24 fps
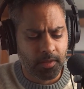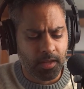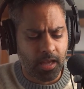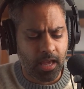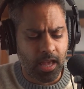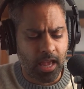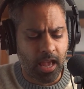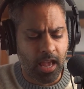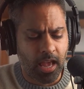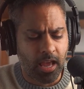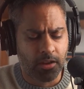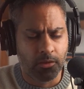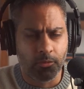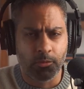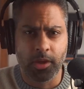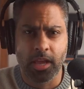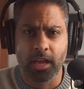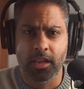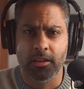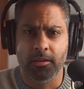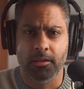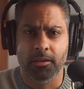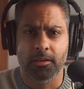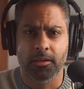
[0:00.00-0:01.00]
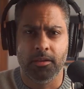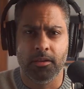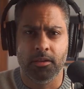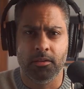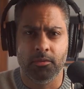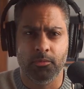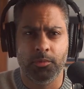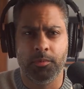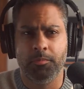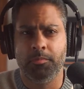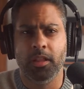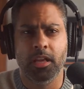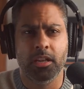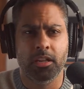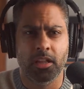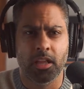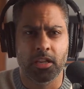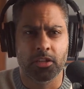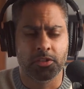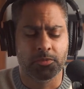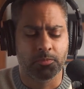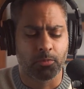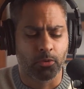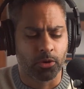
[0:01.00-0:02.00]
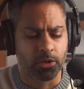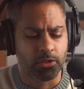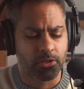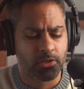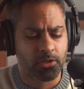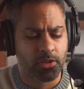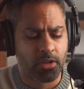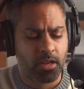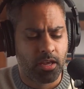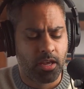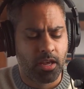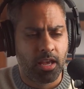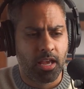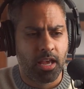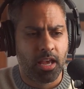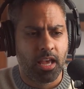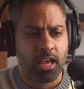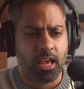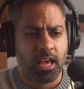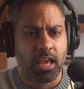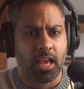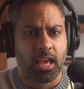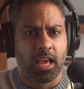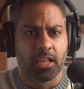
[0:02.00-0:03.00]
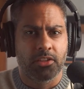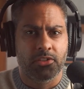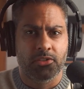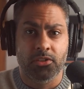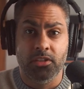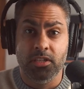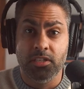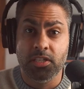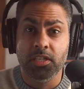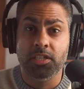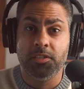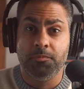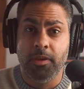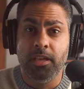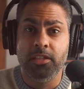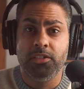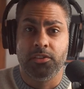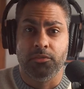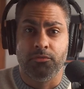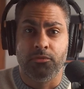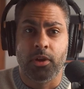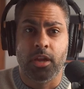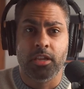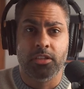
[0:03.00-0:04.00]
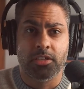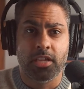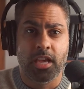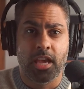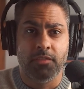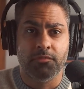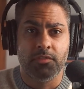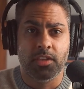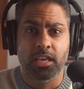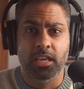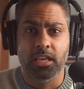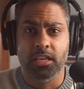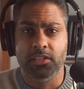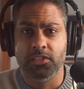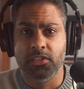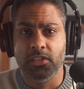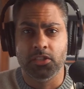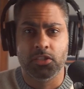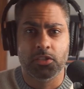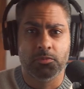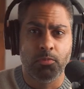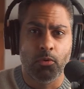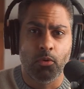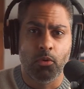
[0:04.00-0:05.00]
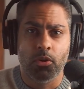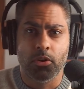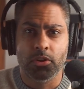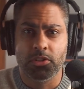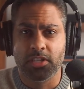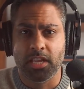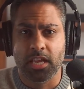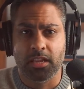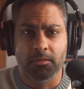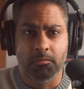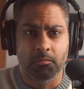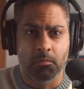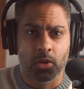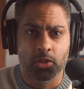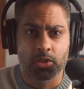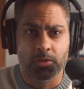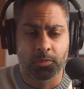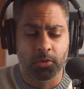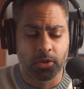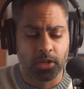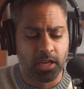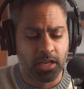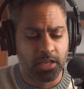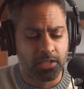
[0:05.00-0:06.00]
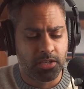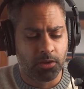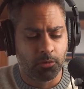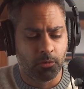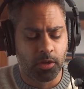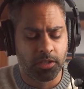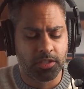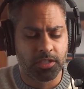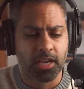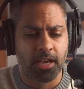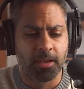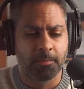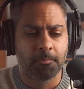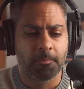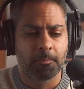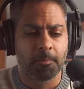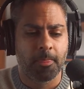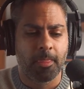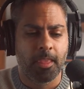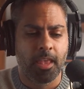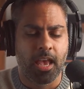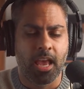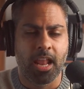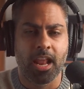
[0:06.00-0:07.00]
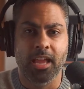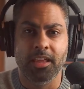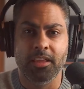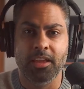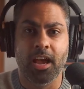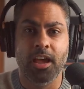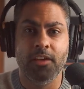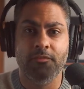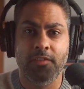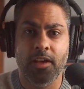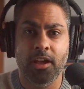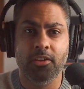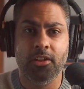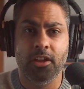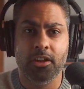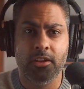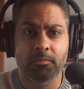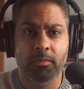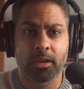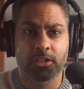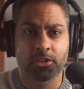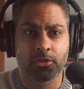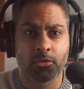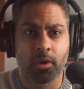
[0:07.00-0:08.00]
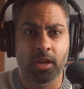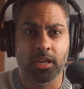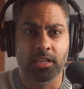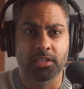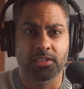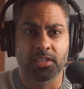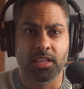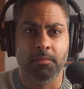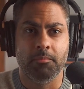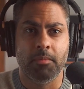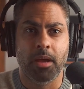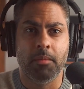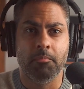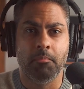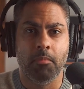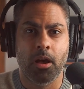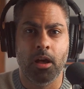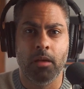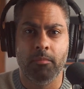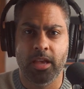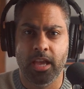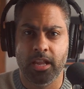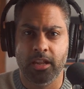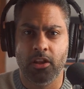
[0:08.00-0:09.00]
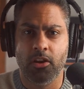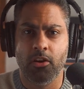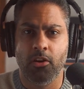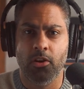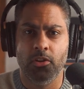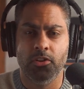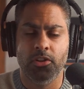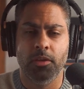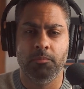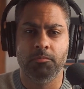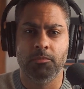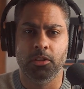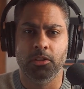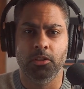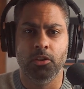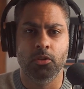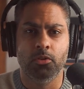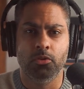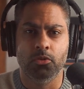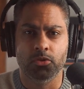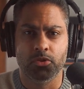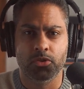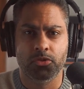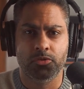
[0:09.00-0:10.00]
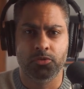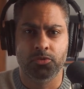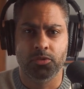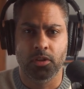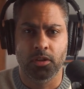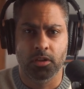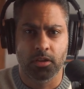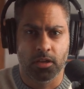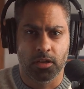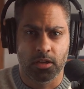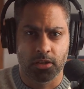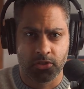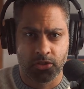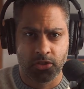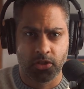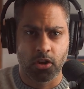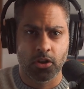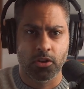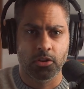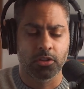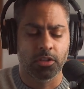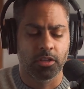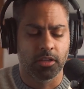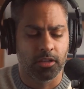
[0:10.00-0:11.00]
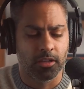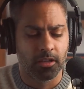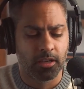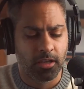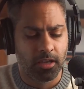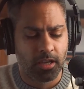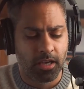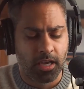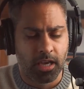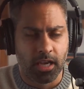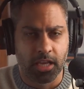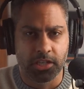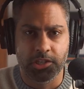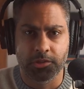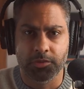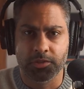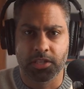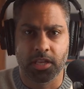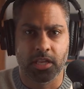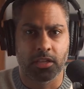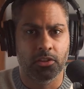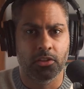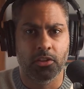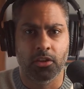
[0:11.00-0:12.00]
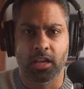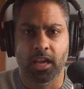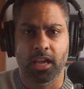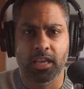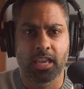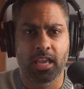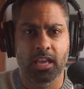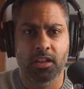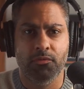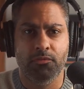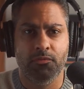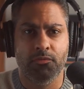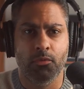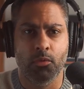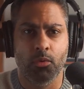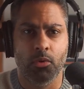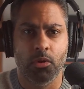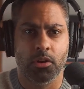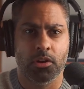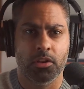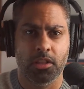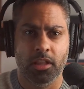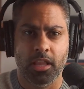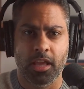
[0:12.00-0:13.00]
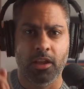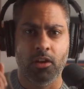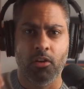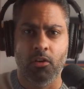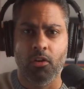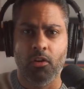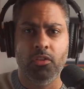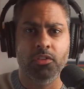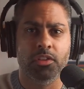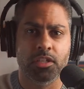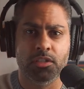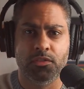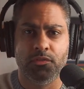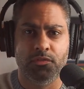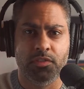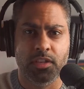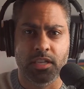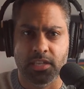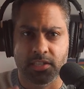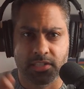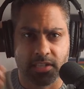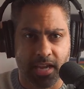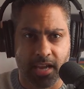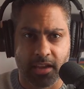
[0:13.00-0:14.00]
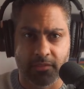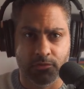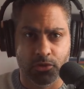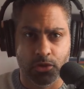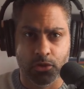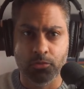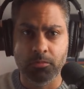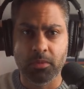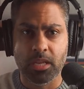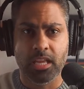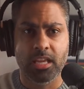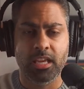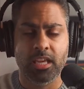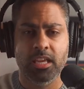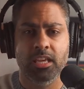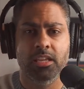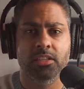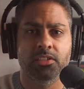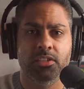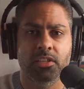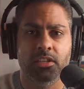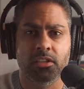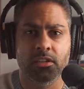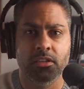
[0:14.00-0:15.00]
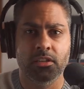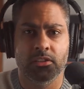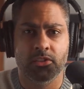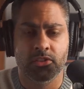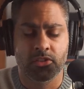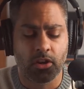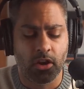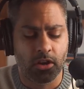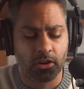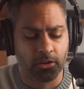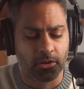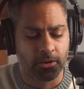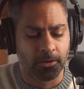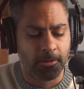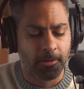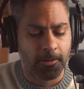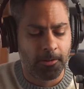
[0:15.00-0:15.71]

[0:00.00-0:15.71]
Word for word: And we had a, we played a lot of sports. And it's, it's expensive, right? To have kids in sports at multiple kids at one time. And I, I found out in my 20s that my mom had called up the local uh, soccer league. And she was like, look, I can't afford like all these fees. I have too many kids in soccer.